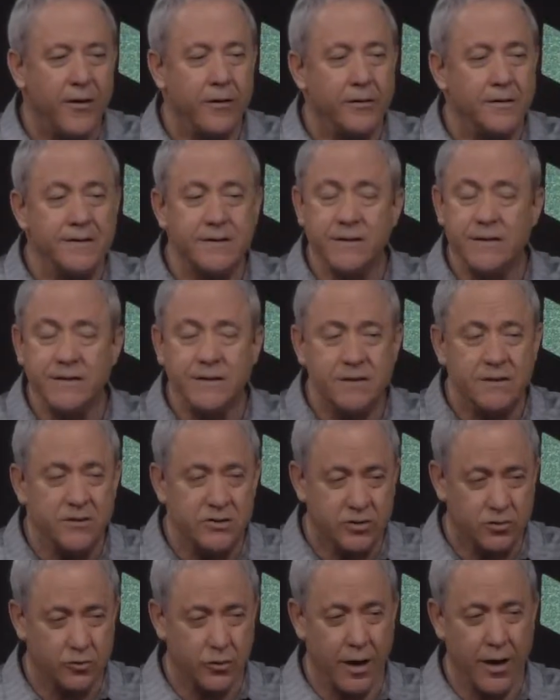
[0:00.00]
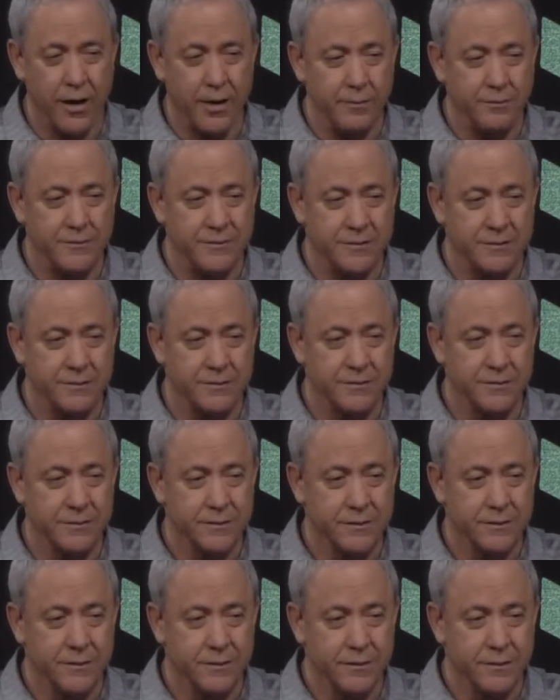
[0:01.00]
Pharisees and scribes,
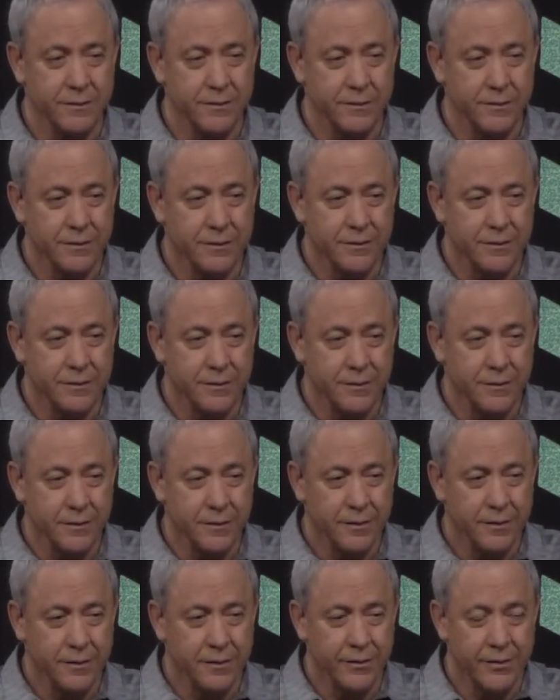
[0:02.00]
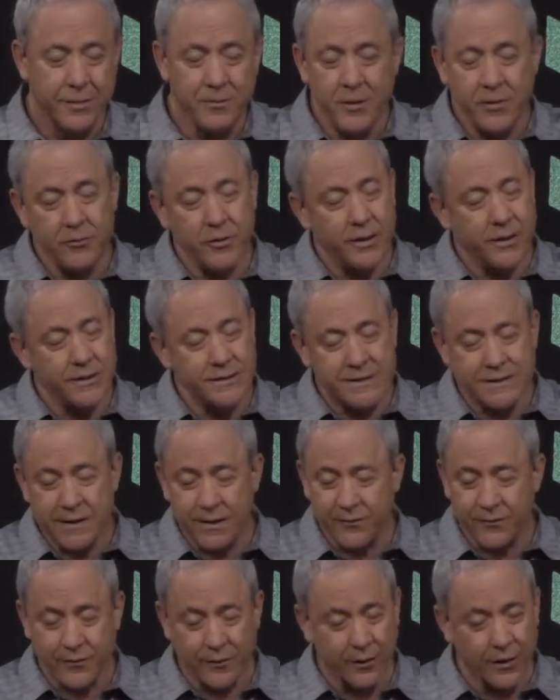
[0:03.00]
they've been running
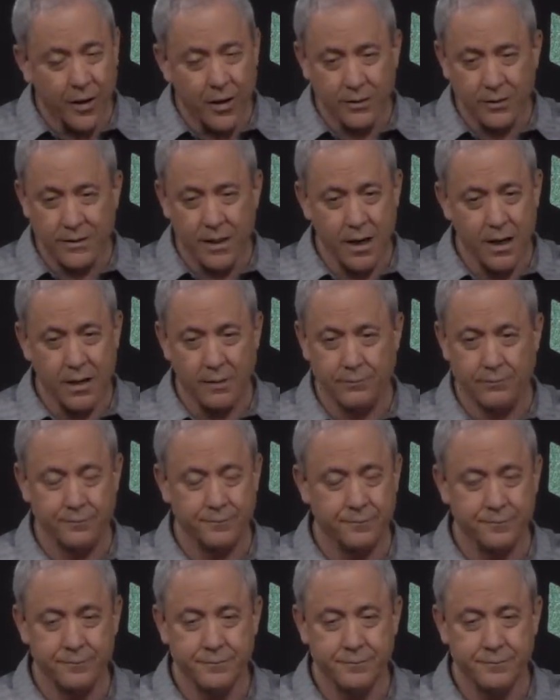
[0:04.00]
stuff for a long time,